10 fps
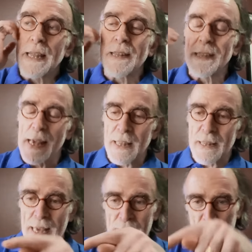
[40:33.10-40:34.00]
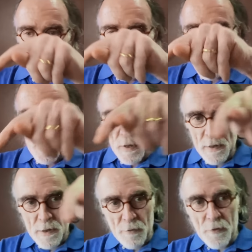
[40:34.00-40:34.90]
it's it's at the
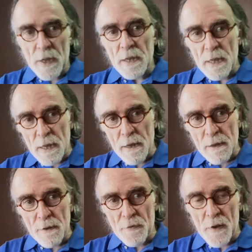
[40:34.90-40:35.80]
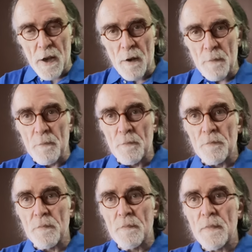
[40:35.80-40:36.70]
borders, the frontiers of farm
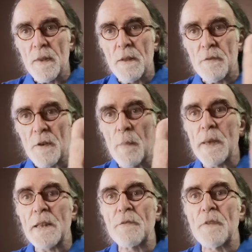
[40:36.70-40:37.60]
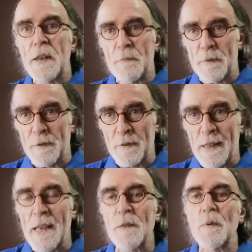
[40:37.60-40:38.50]
farming development.
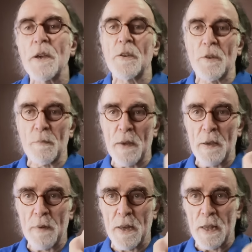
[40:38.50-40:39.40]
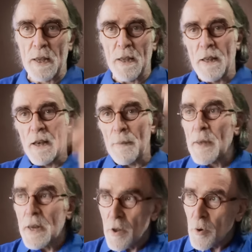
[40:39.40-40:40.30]
That's where you can make money. I
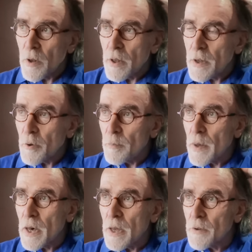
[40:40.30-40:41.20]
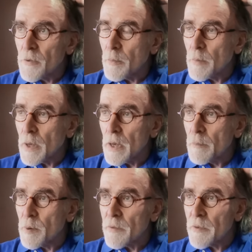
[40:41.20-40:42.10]
mean, an old an old partner from
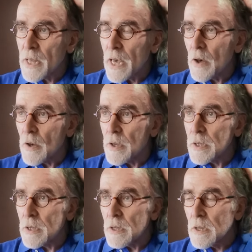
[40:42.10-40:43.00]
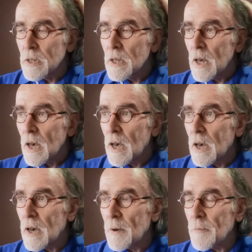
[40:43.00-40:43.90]
uh, Brevan Howard,
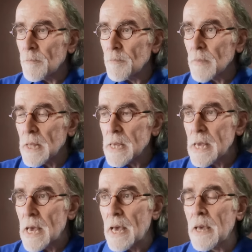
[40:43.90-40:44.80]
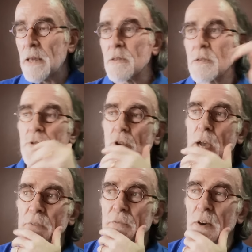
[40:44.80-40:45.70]
um, he has
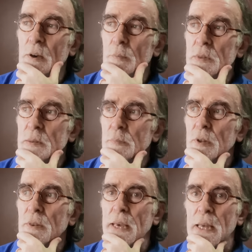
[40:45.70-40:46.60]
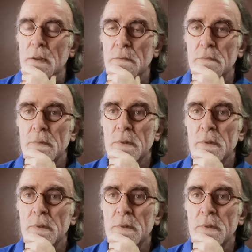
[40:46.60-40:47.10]
dry farms in Montana.